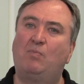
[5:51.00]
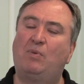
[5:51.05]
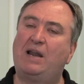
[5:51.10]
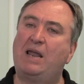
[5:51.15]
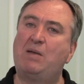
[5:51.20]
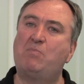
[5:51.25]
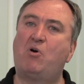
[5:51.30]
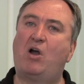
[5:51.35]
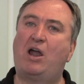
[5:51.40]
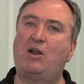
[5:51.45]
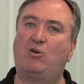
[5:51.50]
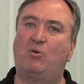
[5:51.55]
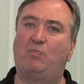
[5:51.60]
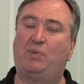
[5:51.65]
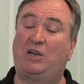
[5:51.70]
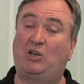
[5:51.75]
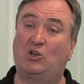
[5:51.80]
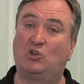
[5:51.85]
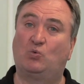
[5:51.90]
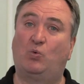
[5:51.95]
But that might not
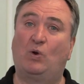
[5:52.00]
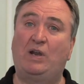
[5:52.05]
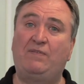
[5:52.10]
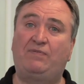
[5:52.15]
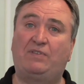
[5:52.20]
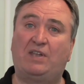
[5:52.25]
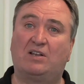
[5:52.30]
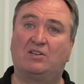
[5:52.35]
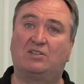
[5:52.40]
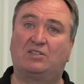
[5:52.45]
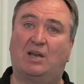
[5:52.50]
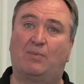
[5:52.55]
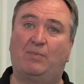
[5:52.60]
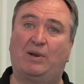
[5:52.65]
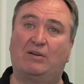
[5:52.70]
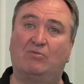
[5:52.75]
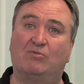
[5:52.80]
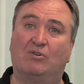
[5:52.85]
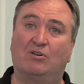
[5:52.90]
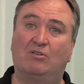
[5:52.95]
be because we've done
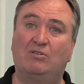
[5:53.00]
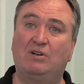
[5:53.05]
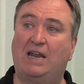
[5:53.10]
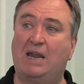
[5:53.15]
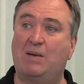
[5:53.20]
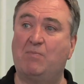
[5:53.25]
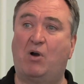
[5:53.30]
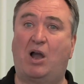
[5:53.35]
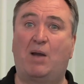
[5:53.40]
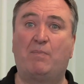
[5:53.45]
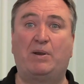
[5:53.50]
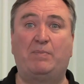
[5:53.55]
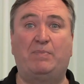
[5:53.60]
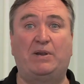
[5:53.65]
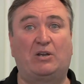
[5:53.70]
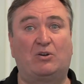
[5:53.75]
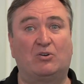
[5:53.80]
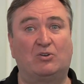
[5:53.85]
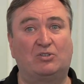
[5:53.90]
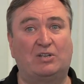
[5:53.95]
something wrong, it might be
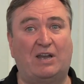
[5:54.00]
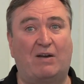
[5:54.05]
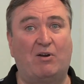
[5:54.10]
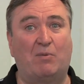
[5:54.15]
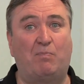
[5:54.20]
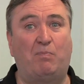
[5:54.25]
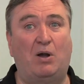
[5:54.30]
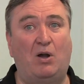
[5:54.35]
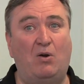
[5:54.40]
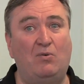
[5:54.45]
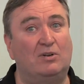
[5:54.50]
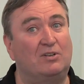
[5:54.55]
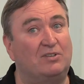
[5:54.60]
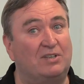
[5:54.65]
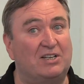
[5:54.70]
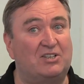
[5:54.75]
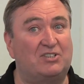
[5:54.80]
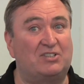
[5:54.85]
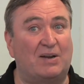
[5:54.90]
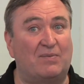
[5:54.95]
because our opponent
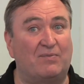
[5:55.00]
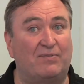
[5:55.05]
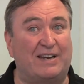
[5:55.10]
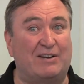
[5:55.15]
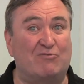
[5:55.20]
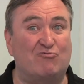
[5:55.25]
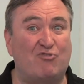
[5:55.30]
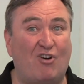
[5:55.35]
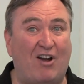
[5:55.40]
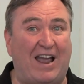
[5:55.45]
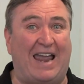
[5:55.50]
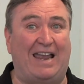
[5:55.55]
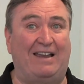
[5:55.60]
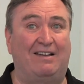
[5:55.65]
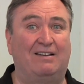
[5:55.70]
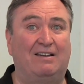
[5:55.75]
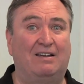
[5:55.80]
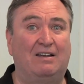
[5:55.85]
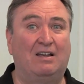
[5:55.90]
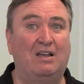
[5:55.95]
did something right.
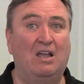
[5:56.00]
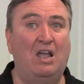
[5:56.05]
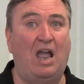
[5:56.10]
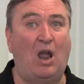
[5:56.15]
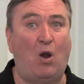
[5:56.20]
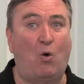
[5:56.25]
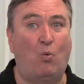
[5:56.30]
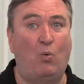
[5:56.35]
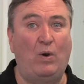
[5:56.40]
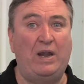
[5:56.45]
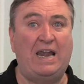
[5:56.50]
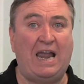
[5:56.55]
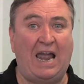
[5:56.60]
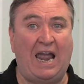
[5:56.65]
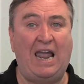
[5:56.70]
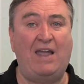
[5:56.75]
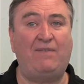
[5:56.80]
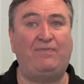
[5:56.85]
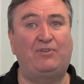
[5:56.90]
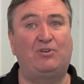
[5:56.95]
And we
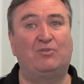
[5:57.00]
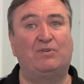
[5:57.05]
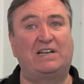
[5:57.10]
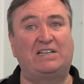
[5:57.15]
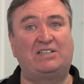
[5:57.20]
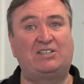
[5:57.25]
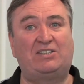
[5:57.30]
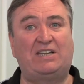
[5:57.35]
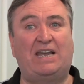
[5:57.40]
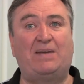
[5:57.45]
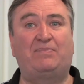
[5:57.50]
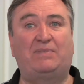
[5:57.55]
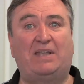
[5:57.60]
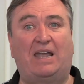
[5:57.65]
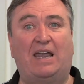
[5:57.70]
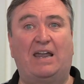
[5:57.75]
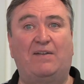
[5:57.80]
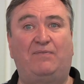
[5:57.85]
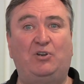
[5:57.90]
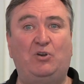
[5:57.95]
have to accept
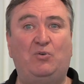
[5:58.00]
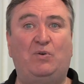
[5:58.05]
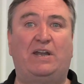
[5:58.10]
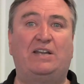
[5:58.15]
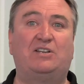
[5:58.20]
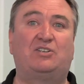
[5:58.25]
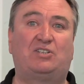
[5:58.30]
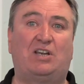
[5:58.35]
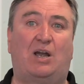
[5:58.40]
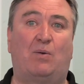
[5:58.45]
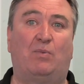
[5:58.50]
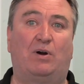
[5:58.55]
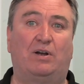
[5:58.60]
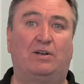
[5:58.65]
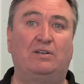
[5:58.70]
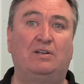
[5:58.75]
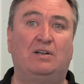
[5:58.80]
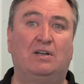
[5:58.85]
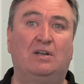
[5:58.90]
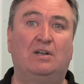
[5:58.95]
that. If you hit
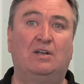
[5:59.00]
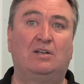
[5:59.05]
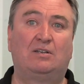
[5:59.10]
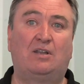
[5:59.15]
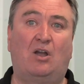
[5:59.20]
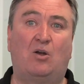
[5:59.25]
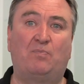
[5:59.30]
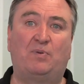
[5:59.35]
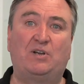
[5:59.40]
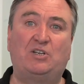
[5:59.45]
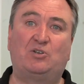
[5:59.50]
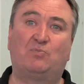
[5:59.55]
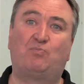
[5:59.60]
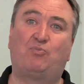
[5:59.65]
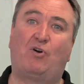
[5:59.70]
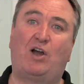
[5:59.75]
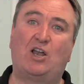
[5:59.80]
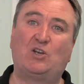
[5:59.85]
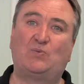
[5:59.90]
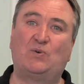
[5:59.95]
someone, don't be
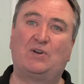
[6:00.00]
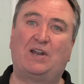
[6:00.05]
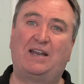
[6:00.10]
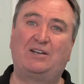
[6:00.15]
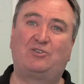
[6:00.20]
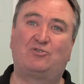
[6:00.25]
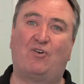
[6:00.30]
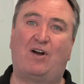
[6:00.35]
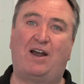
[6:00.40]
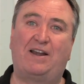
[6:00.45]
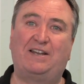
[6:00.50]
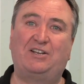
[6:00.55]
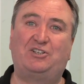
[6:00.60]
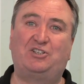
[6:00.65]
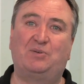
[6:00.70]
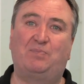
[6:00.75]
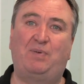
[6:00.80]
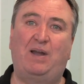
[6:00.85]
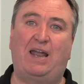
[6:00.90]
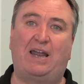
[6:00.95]
surprised when they try and
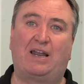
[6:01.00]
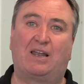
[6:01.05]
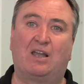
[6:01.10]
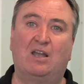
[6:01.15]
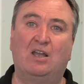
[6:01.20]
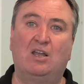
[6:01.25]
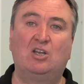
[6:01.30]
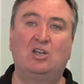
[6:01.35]
hit you back.